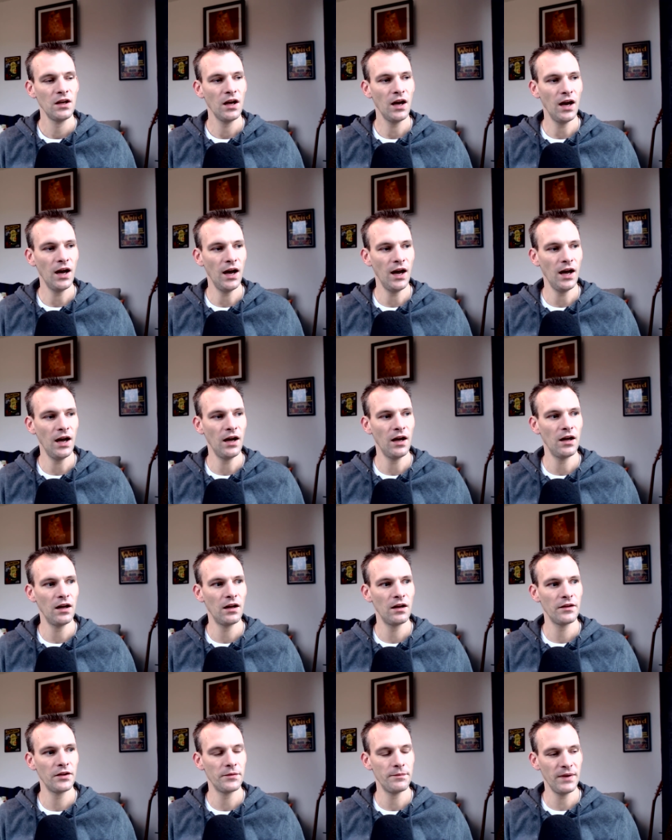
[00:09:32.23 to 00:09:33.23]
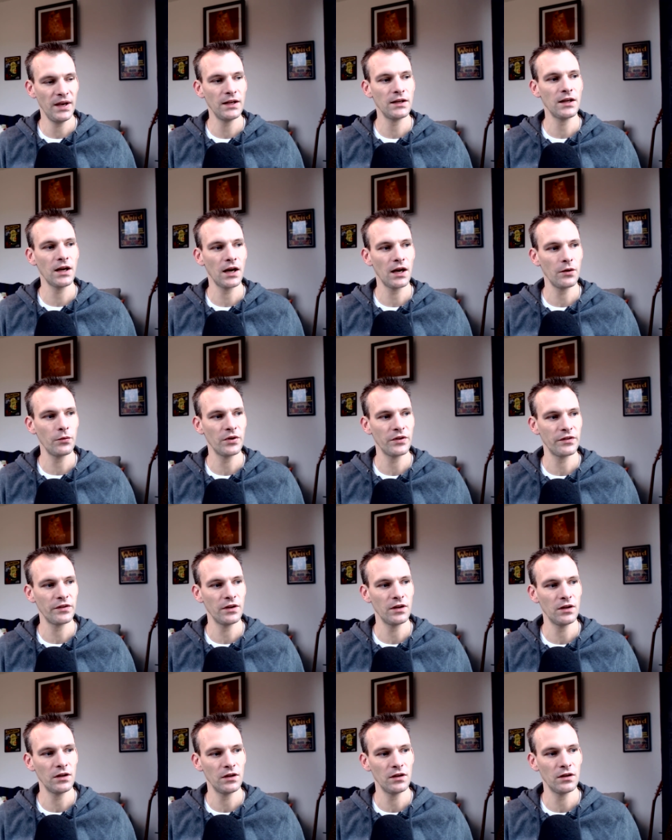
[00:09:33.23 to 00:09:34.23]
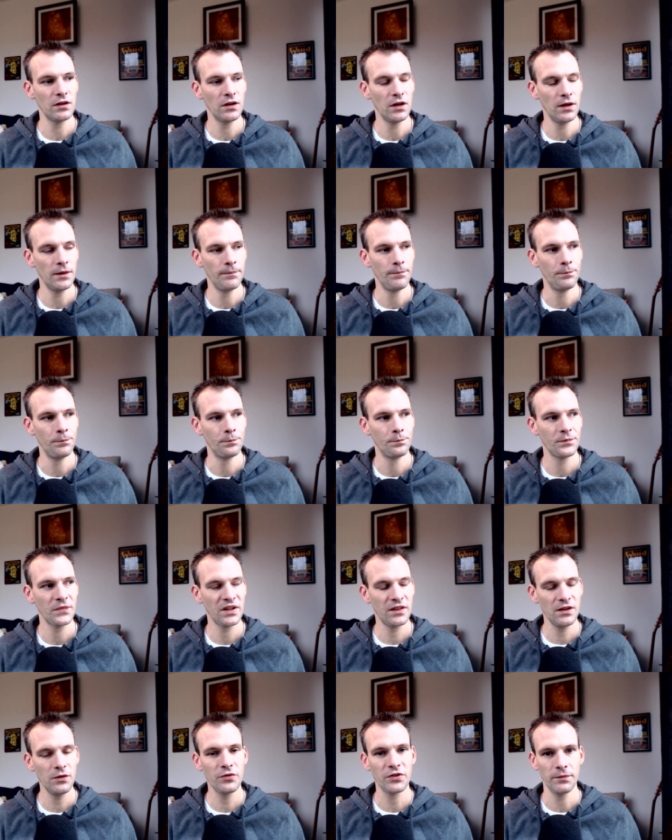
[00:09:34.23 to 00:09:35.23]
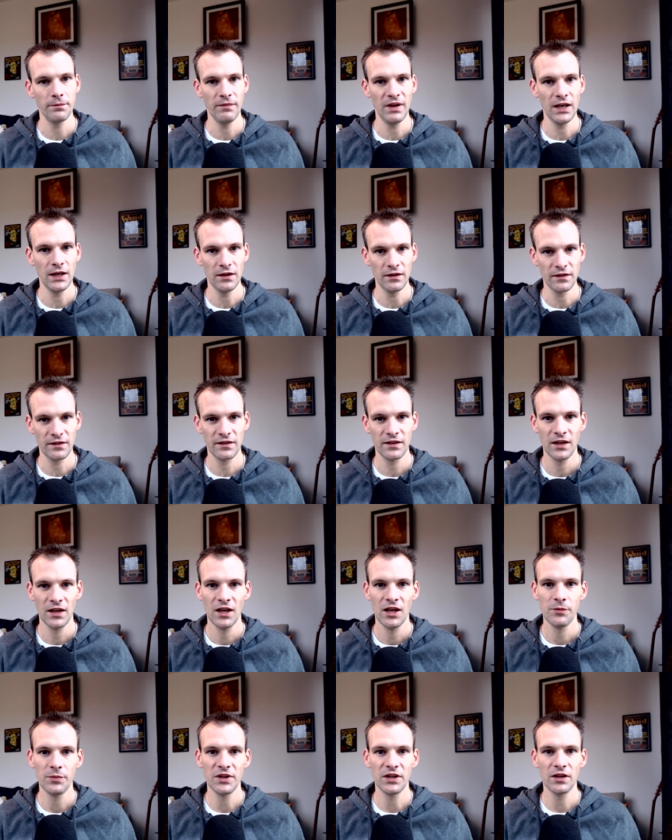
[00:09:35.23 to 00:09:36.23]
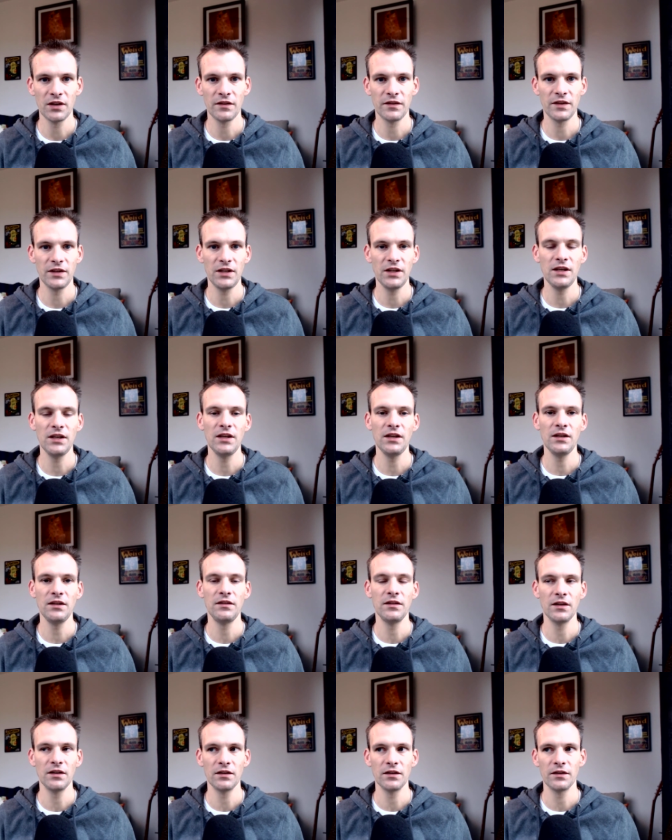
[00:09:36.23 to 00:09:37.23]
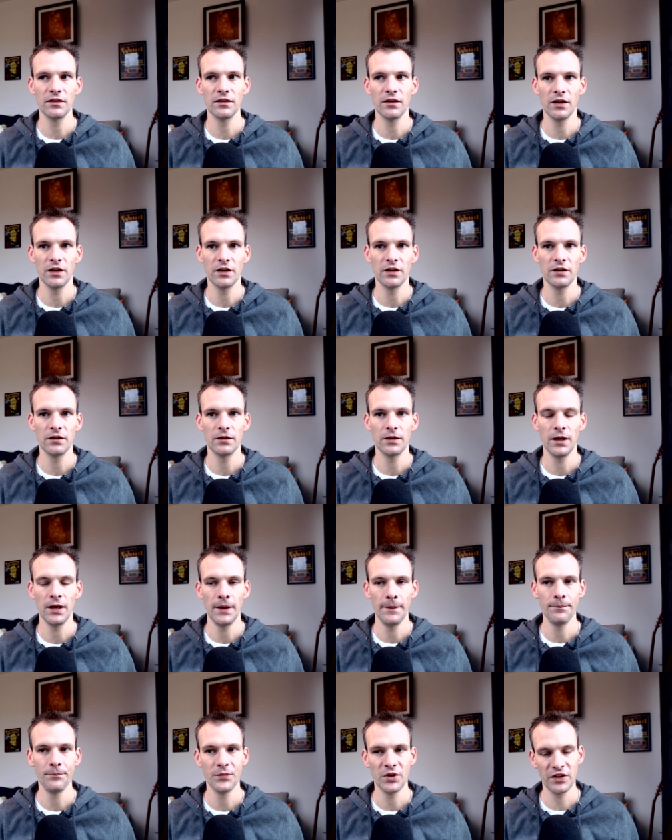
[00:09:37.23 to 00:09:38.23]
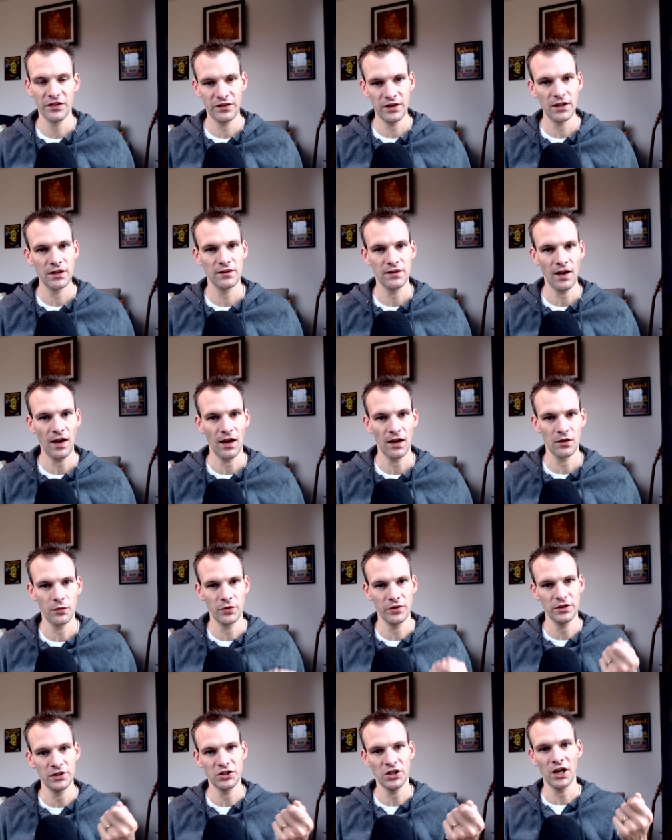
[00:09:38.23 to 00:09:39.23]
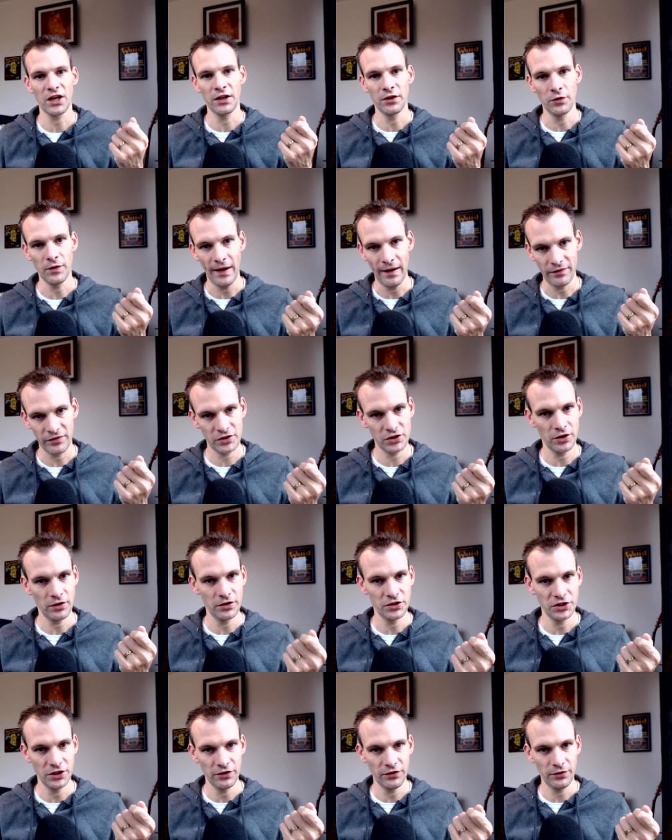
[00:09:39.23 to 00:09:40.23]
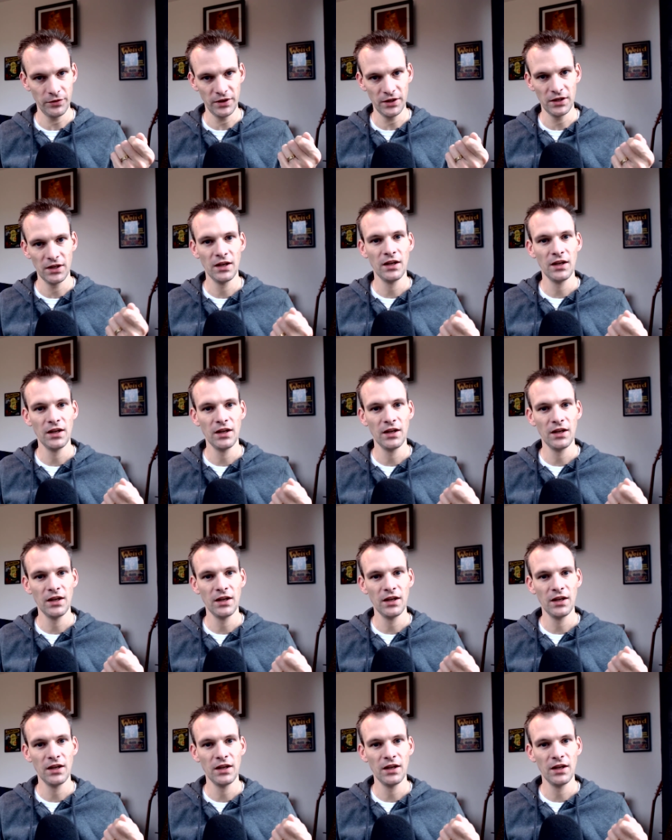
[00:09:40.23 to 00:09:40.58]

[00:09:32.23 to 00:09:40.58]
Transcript: Uh, the main guy was a, um, I think he was a Magus because he did a, a, um, a sneak attack with a shocking grasp charge into it